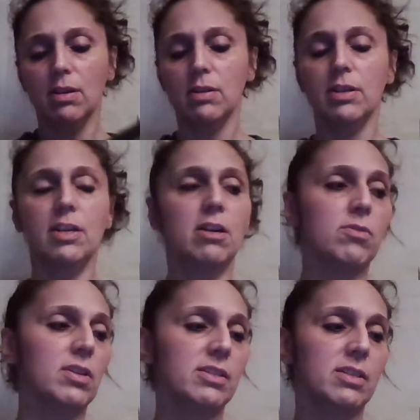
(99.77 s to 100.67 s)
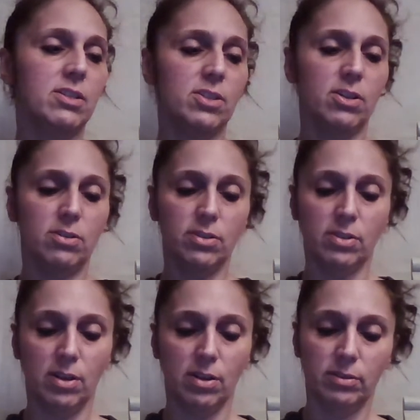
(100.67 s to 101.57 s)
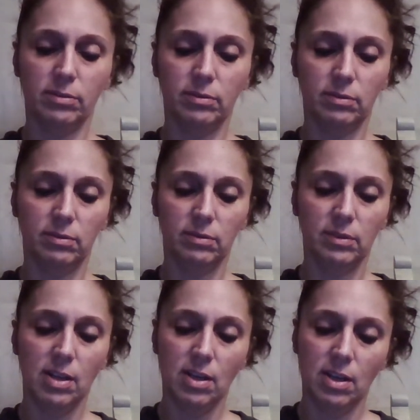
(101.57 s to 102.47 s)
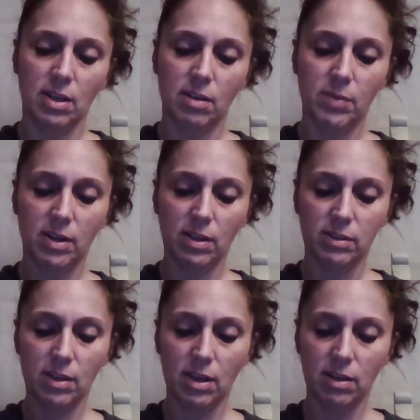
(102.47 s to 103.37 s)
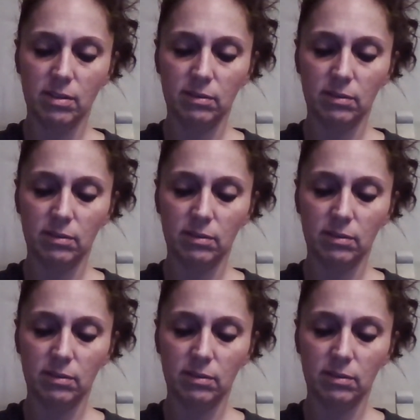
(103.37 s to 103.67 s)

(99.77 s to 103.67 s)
You know, real easy to do. So, I mean, it's a